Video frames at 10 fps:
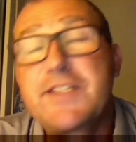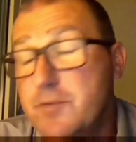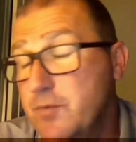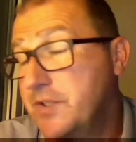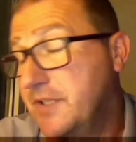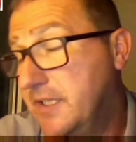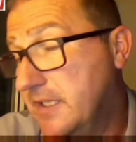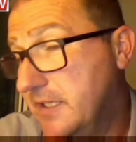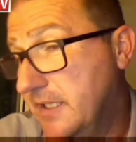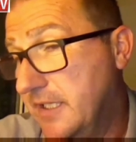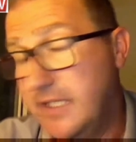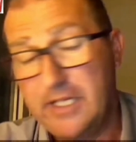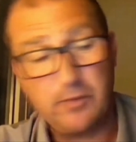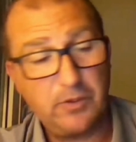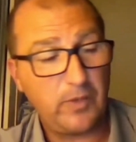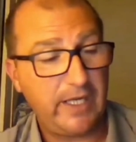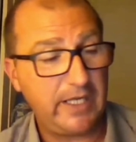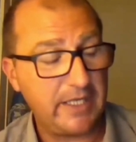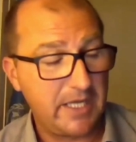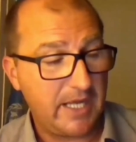distributed in an equal
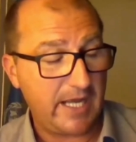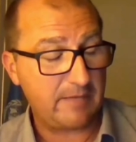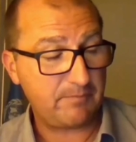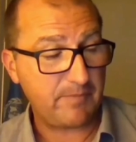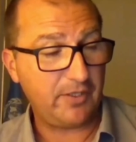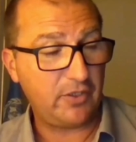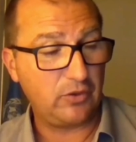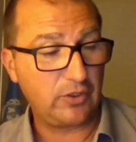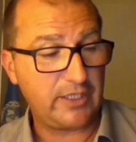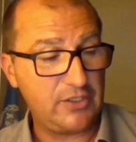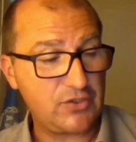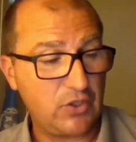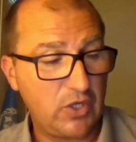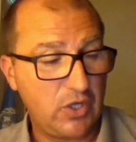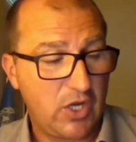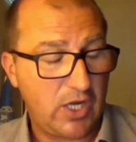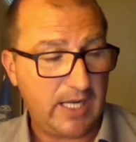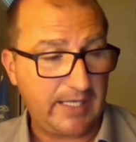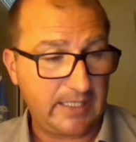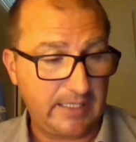way, and maybe to look into
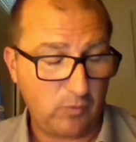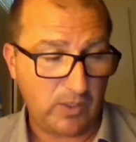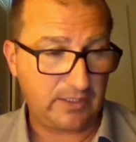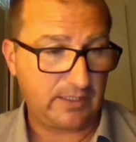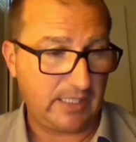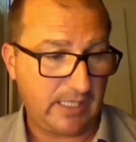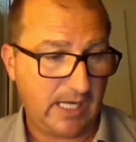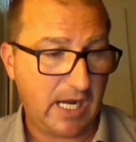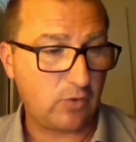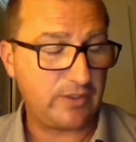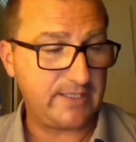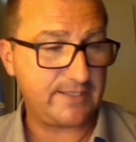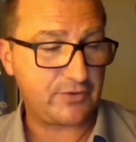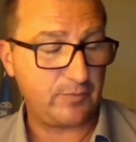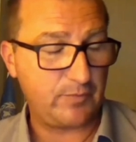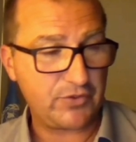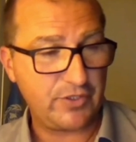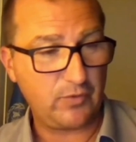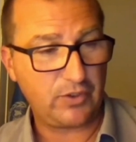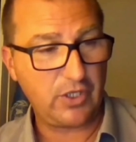like how this
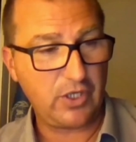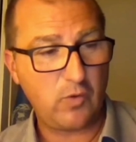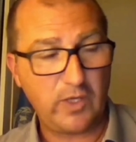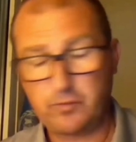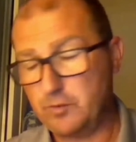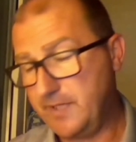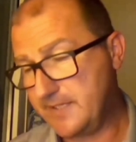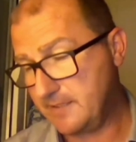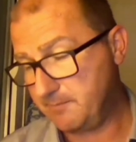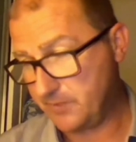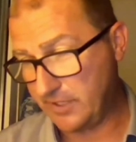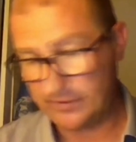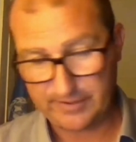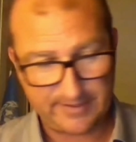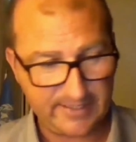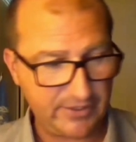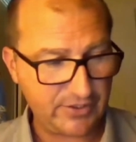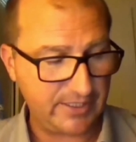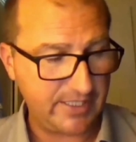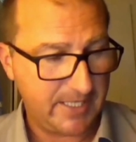distribution would go, what would be some
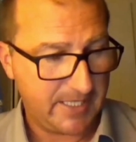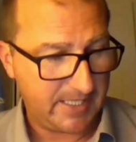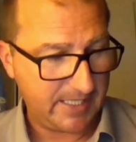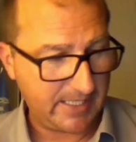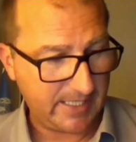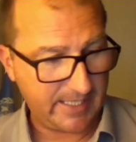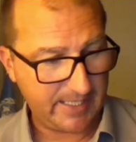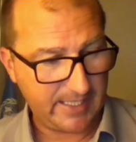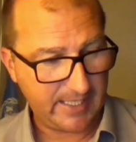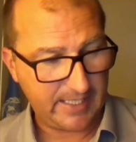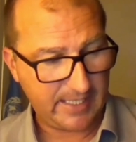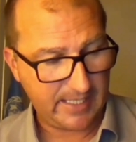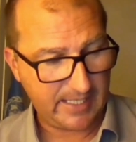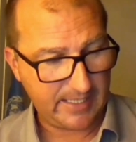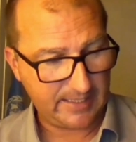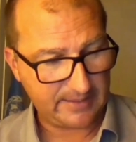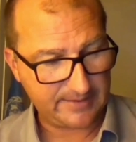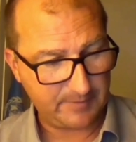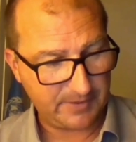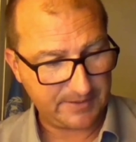prioritization,
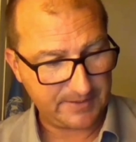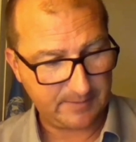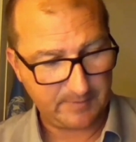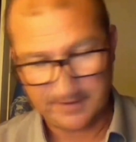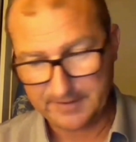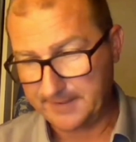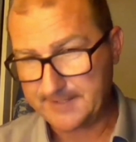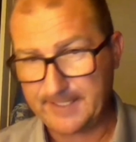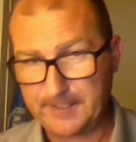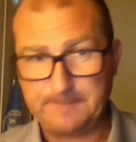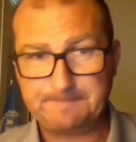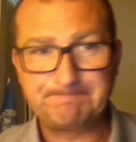and similar things. Thank